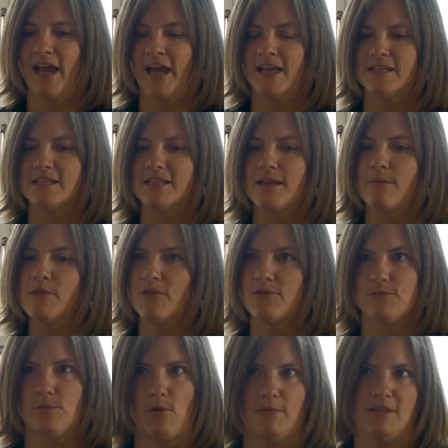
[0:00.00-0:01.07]
Some of
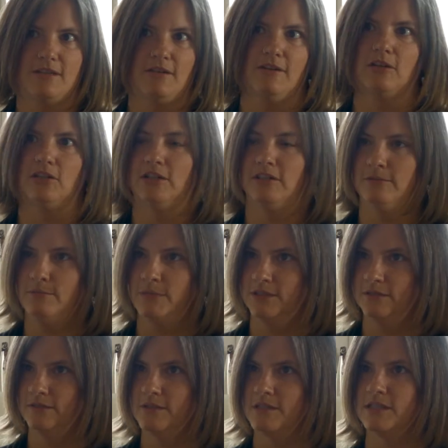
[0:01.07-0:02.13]
those moments are calm.
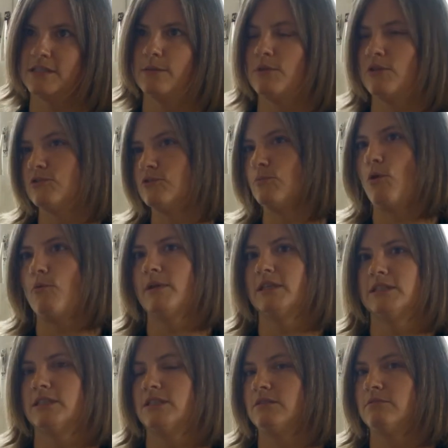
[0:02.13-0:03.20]
Some of those
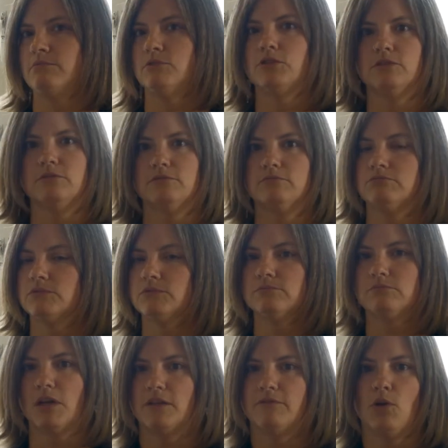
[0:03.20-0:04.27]
moments you're
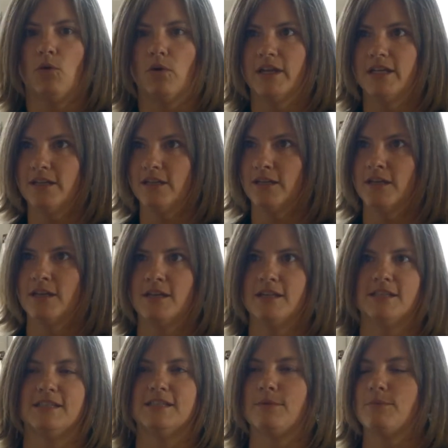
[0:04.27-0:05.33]
annoyed.
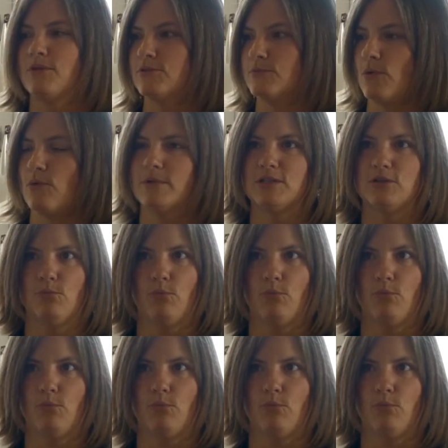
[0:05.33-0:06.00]
Some of those moments you're